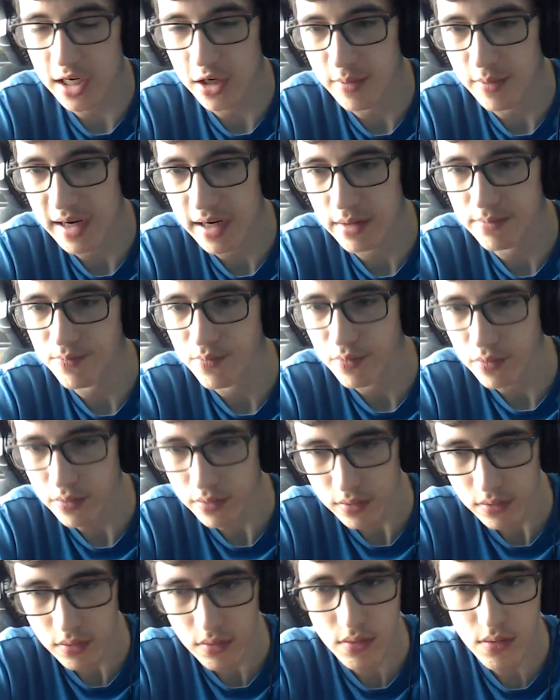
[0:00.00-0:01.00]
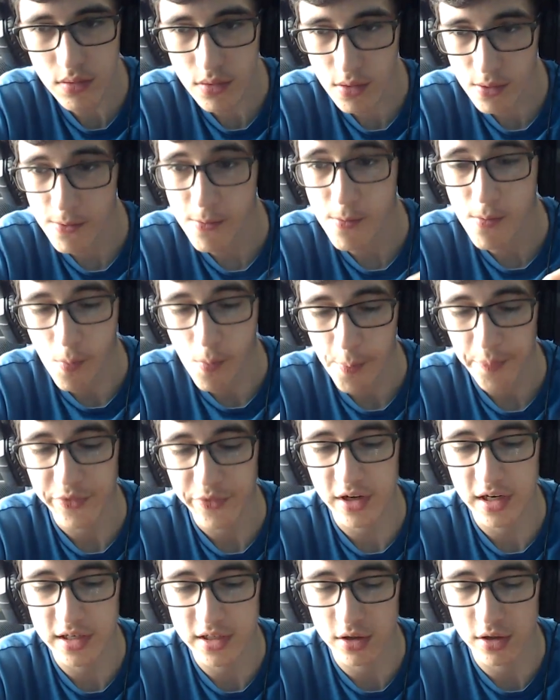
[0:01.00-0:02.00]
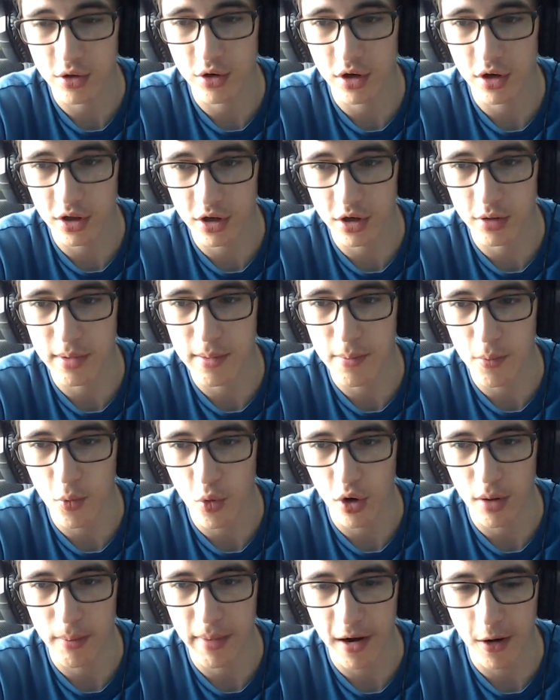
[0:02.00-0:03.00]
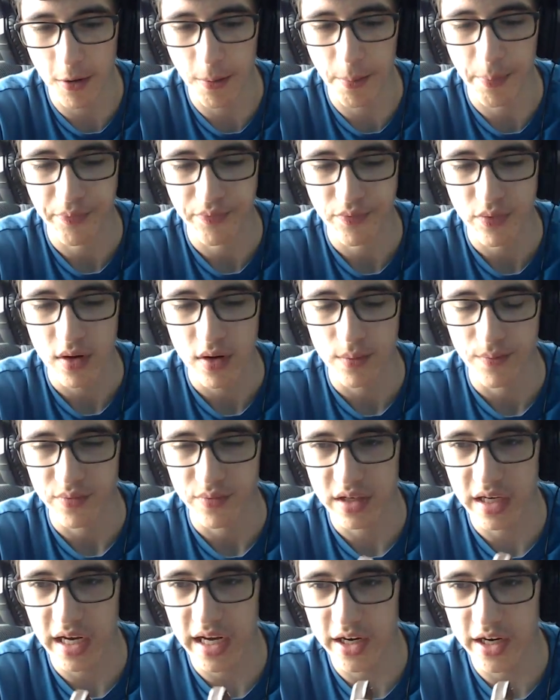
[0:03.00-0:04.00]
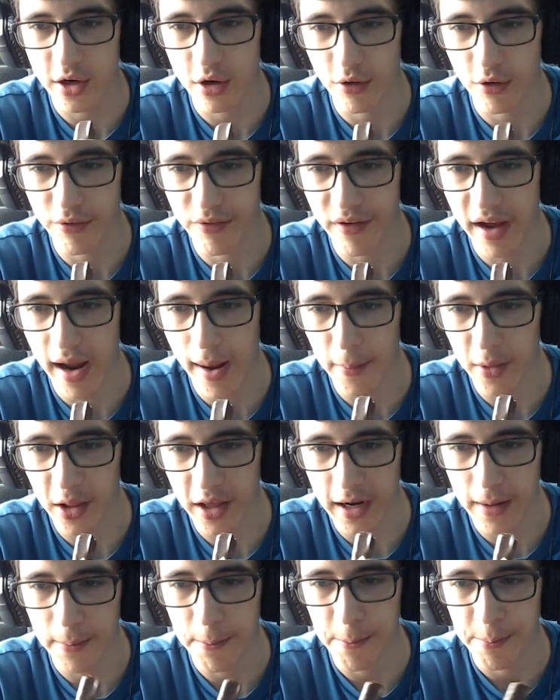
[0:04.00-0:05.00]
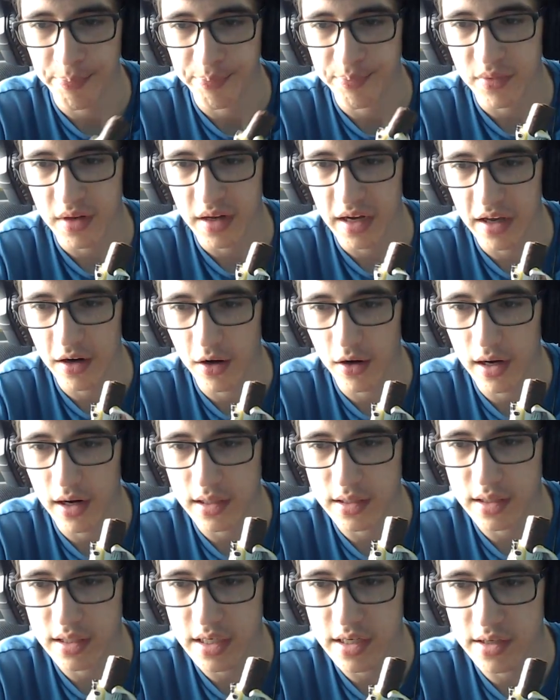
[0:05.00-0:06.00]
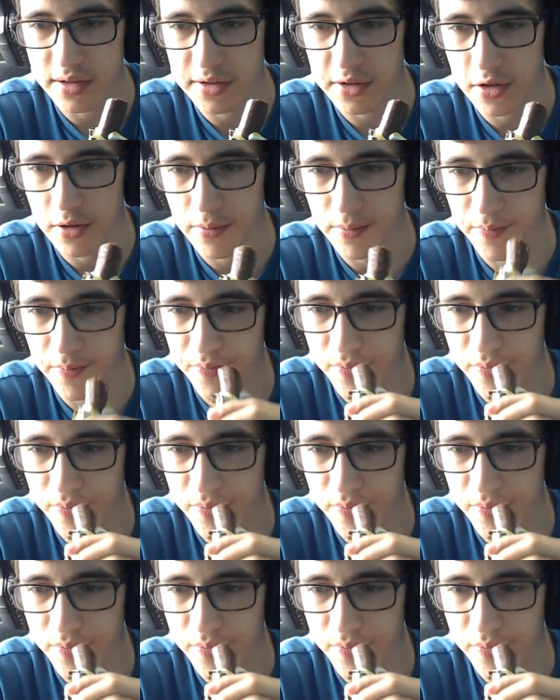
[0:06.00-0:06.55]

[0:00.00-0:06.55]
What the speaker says: Man, you get to learn a little bit more about Kate and her family in our next teaser.